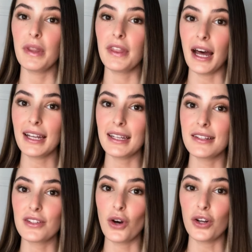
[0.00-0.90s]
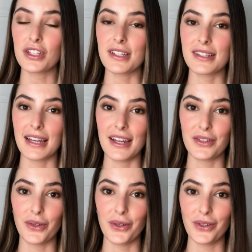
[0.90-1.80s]
but that is not a
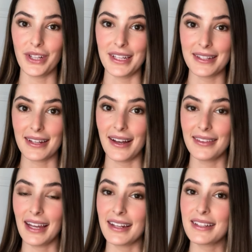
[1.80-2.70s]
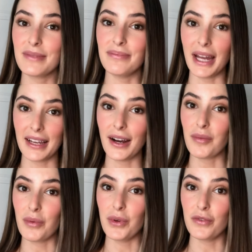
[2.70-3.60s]
standalone cleanser. That is a
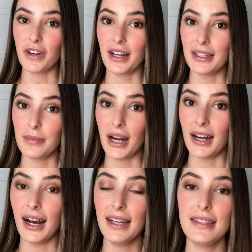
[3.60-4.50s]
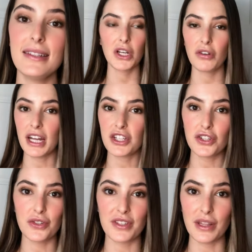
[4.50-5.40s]
makeup remover in my eyes. Great to
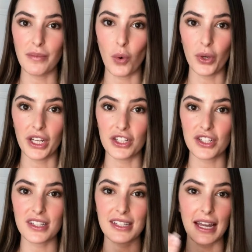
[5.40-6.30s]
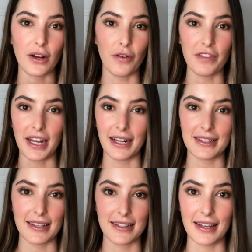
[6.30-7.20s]
use in the morning just to take off that
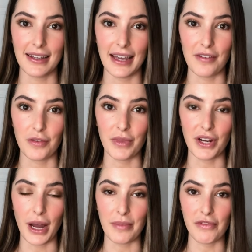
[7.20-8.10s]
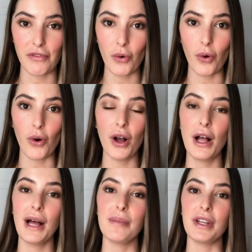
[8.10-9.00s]
excess skincare from the night before.
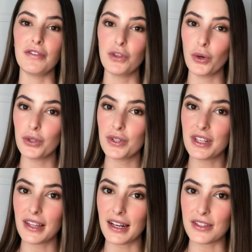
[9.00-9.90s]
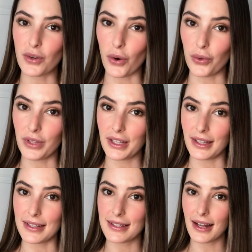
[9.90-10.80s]
But if you're using that as your only
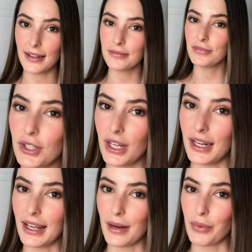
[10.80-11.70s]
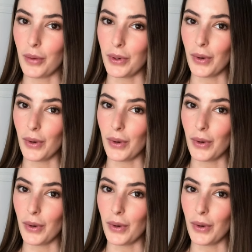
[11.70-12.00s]
cleanser, you need to get a proper